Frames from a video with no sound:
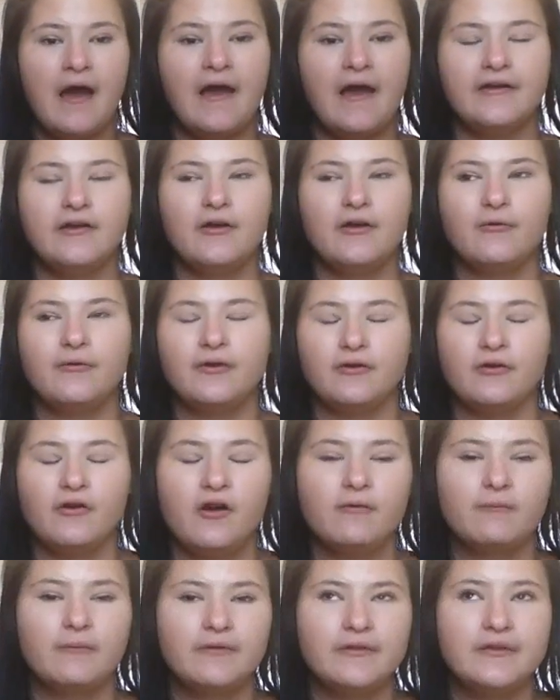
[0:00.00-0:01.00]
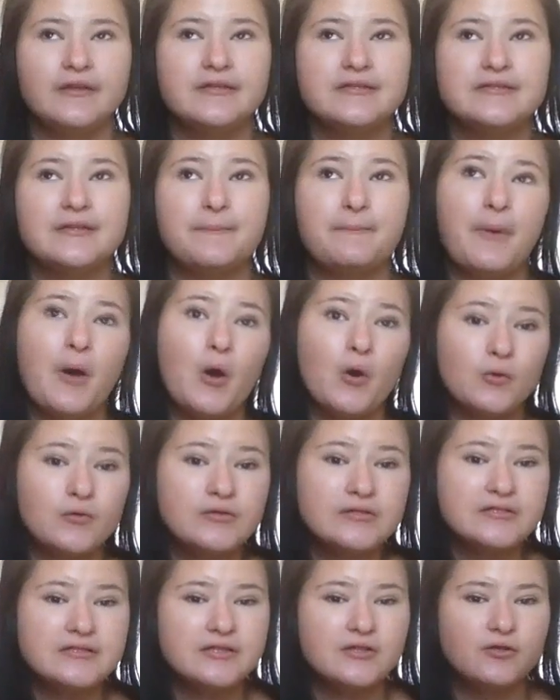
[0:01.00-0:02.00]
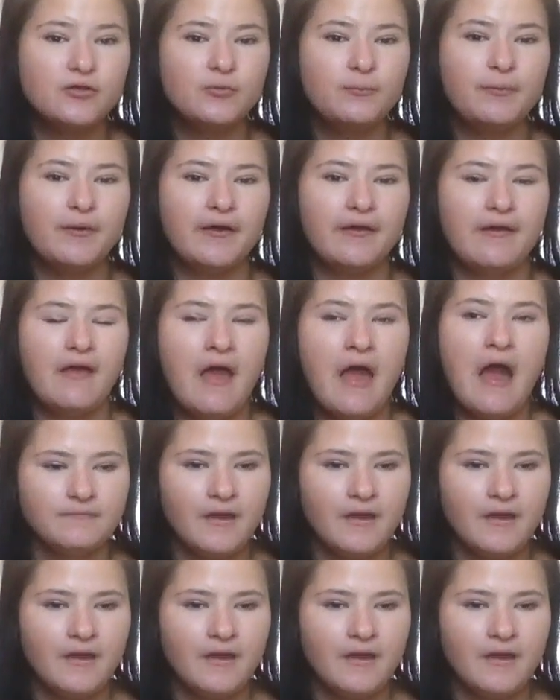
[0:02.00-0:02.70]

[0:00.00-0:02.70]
I know you're not really supposed to, but